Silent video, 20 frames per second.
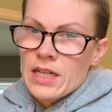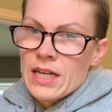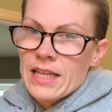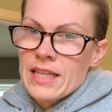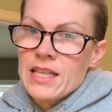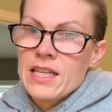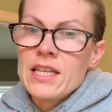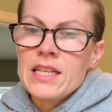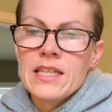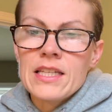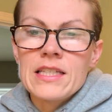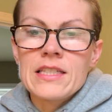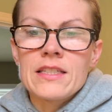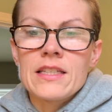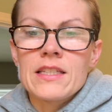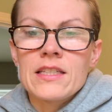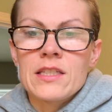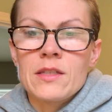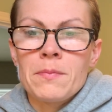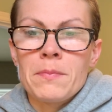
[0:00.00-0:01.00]
I think is
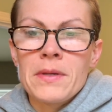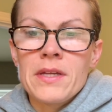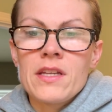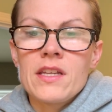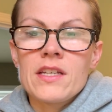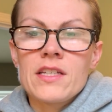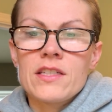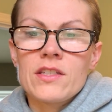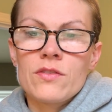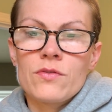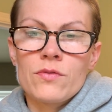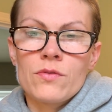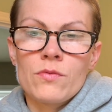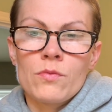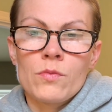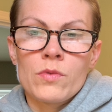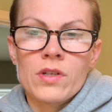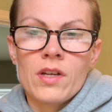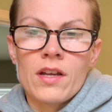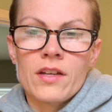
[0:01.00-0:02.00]
the speediest
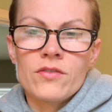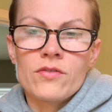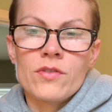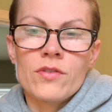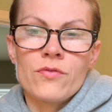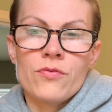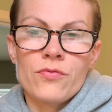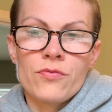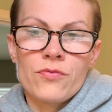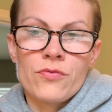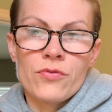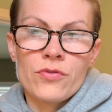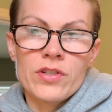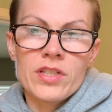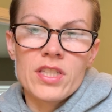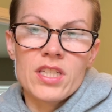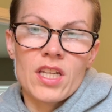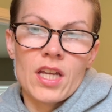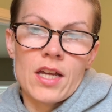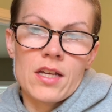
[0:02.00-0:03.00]
100
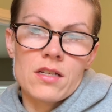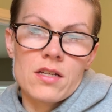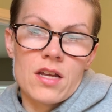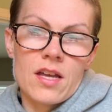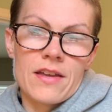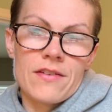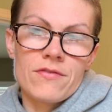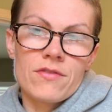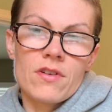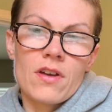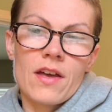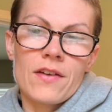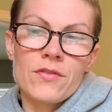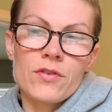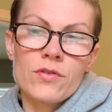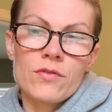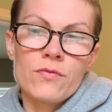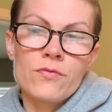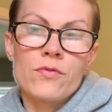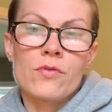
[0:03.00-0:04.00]
freestyle I have
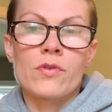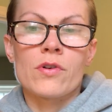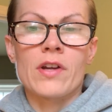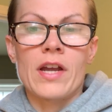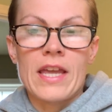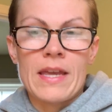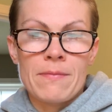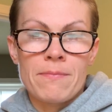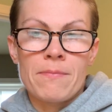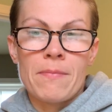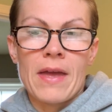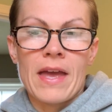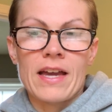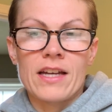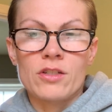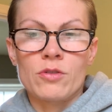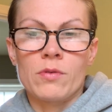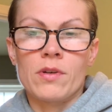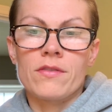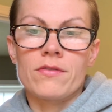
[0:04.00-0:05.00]
covered for a
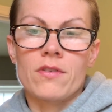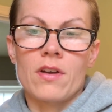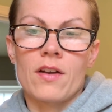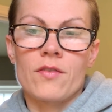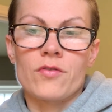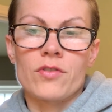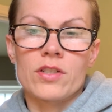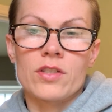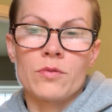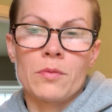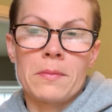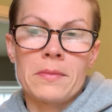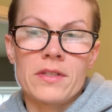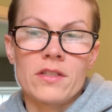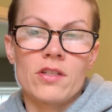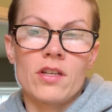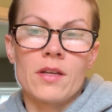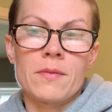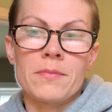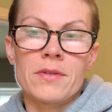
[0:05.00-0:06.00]
Pac-12 Conference Swimming
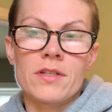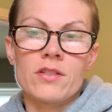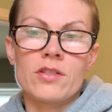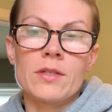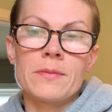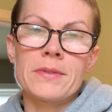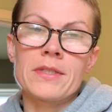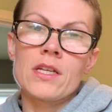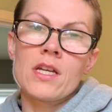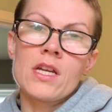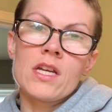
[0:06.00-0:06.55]
Championships.